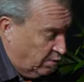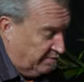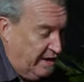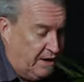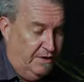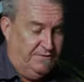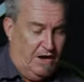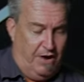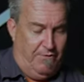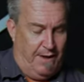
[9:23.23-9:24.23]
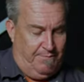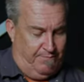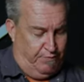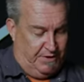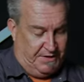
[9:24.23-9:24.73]
We're gonna take our entire wrapped
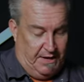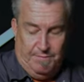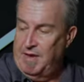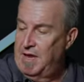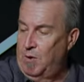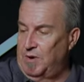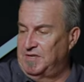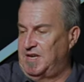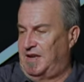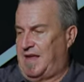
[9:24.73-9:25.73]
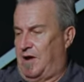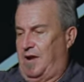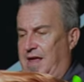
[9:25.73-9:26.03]
brisket, we're gonna set it down